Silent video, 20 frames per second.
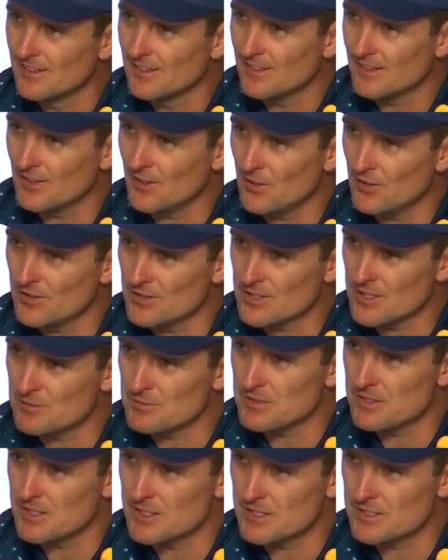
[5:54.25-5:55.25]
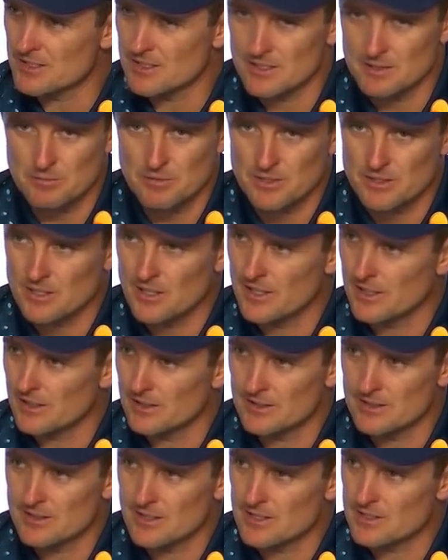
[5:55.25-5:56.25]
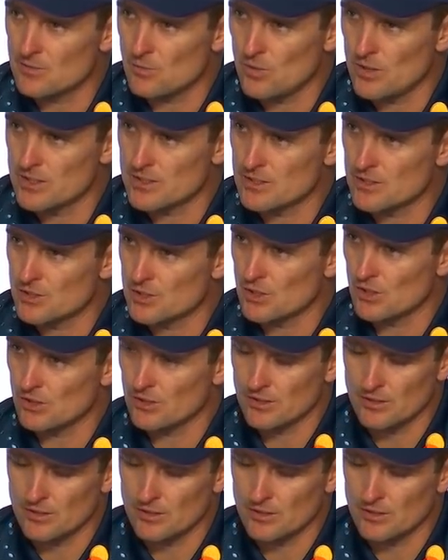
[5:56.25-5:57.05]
you know, in terms of distance. But Tiger just doesn't waste a shot.